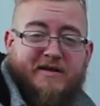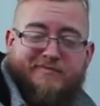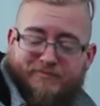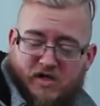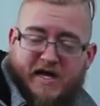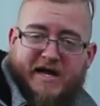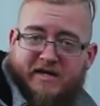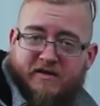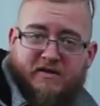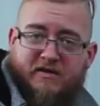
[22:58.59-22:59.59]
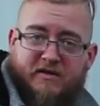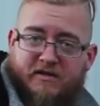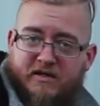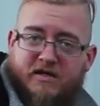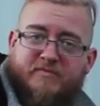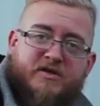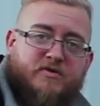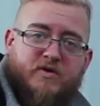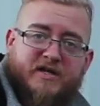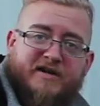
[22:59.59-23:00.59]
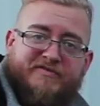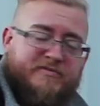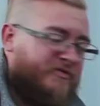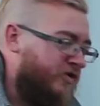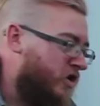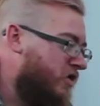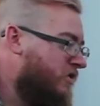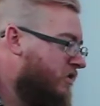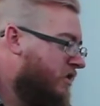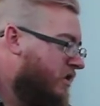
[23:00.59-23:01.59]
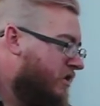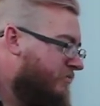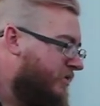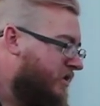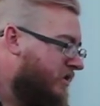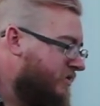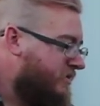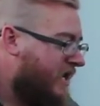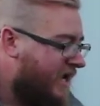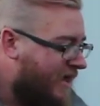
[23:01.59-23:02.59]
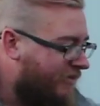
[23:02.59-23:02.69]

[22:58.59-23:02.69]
I'm glad that it ended up being the one that I filmed for y'all, because I got